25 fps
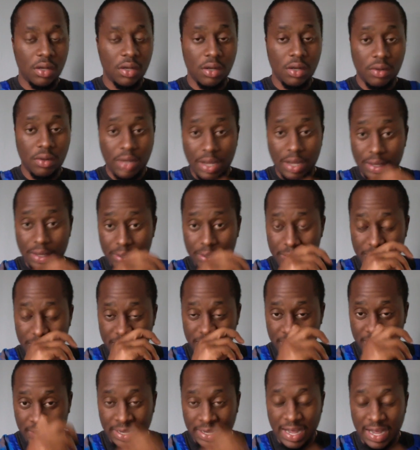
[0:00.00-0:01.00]
Okay,
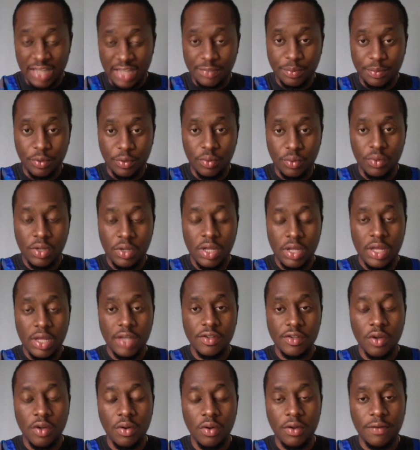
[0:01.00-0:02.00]
the gospel
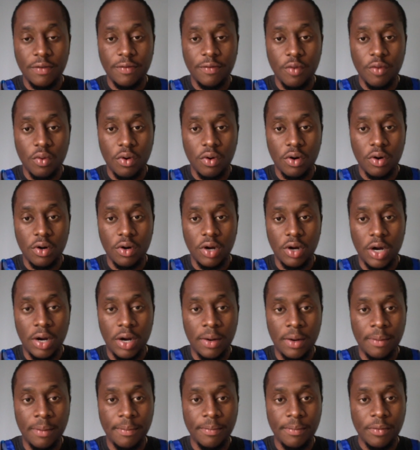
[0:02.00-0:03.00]
is only for
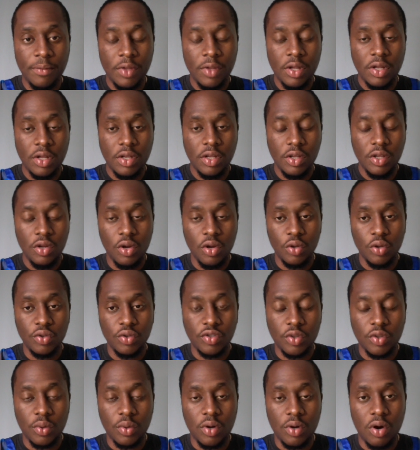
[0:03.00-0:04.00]
you
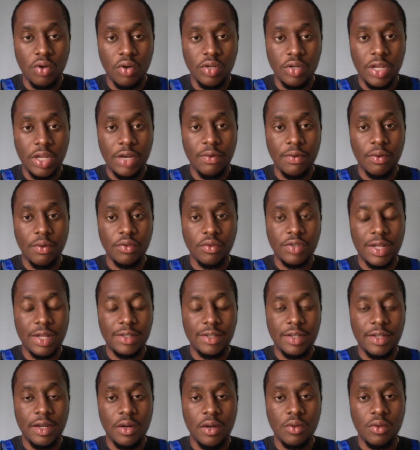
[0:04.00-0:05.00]
so-called Negroes,
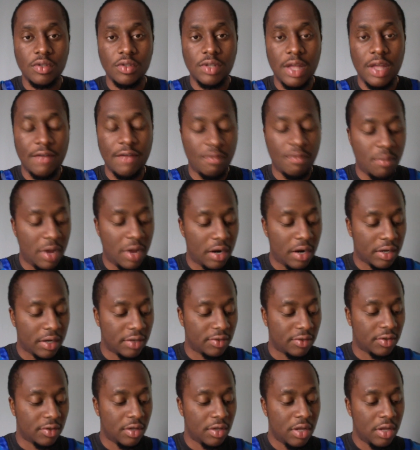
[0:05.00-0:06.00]
Latinos, and Native
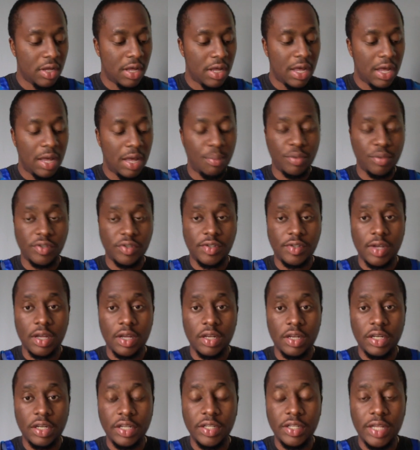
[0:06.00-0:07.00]
Americans, and
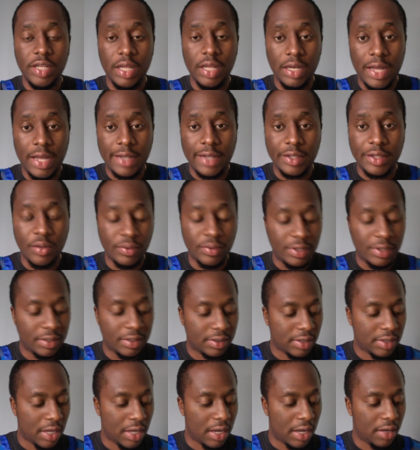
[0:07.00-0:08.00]
particularly the elect on this
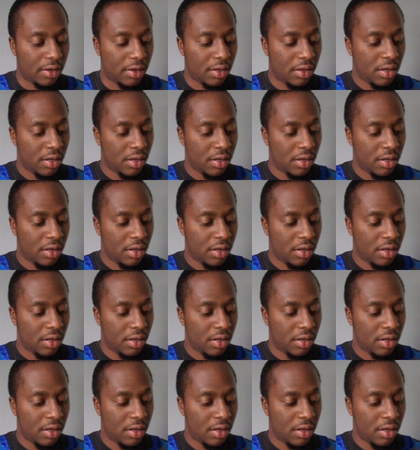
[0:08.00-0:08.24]
side.